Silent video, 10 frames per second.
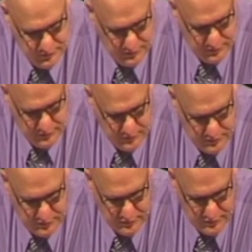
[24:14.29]

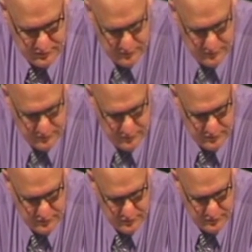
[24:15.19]
[no speech]